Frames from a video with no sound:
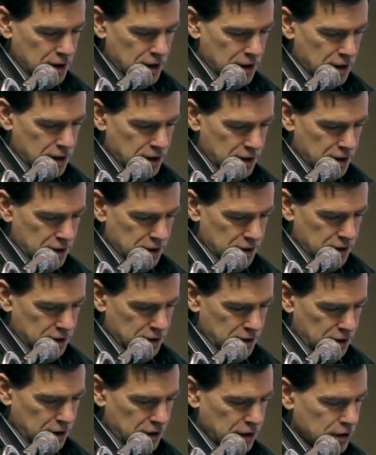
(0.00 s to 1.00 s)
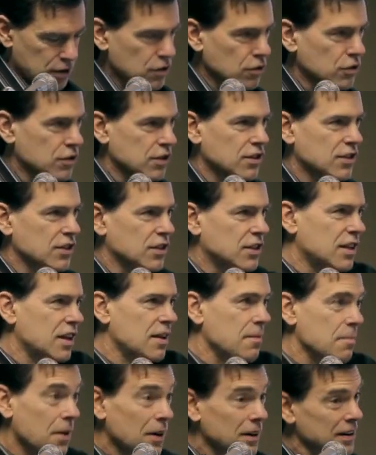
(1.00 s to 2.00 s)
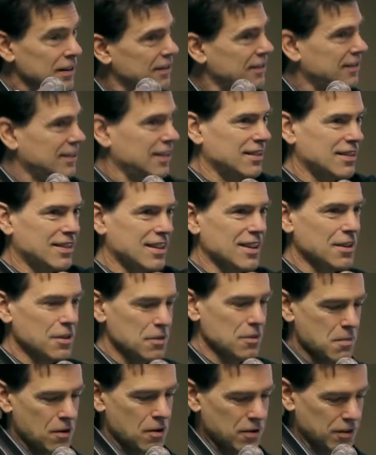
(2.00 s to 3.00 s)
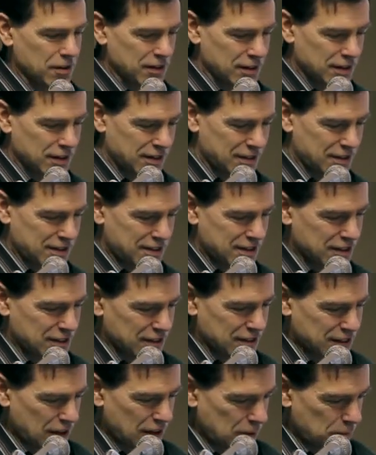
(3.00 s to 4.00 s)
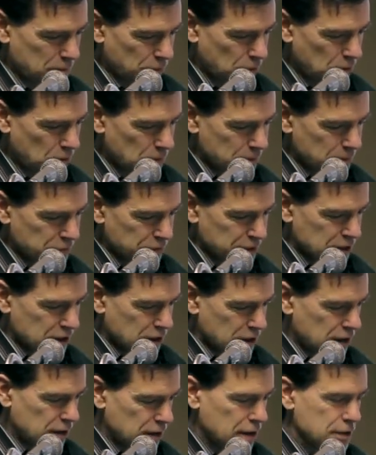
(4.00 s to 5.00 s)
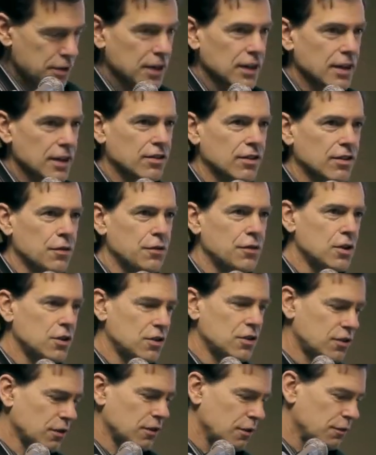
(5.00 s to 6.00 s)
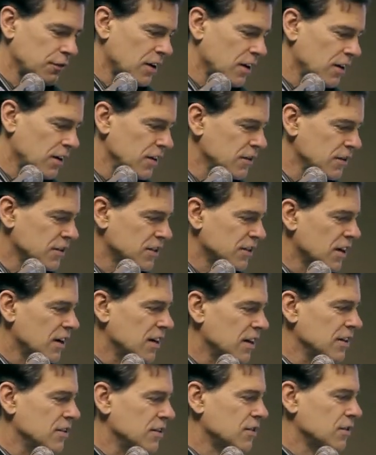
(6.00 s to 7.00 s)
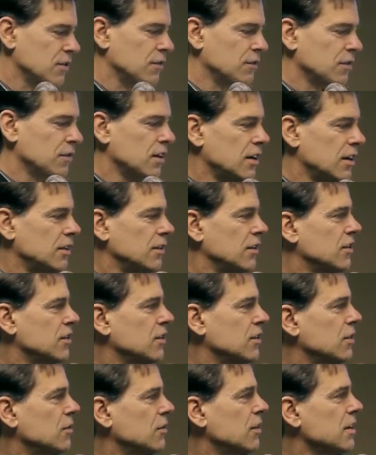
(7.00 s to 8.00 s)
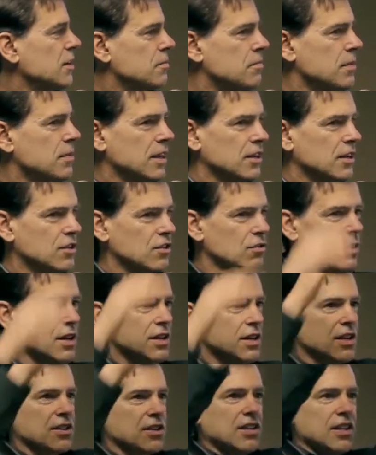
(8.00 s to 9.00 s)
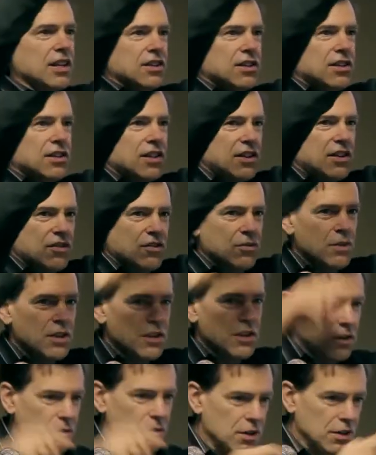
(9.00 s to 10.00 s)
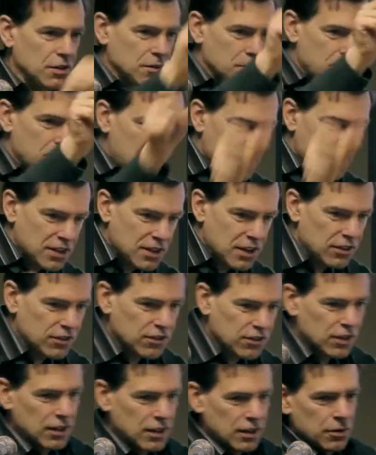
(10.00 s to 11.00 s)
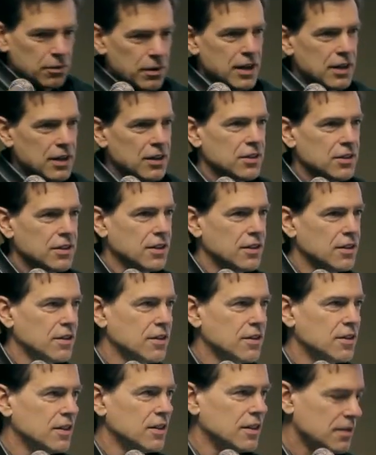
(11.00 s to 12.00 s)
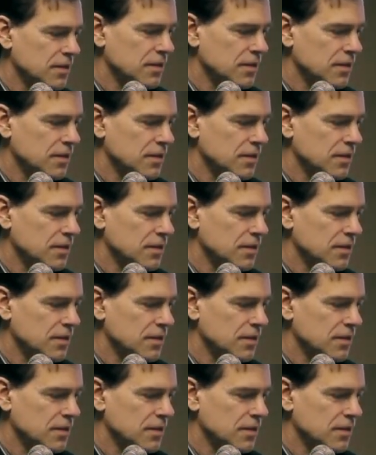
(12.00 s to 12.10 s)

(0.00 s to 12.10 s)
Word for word: And uh, it uses the same parts as the other motors, which is helpful. And I think it's the future of car design. So you've got this great big 26 inch wheel with magnets all around and uh,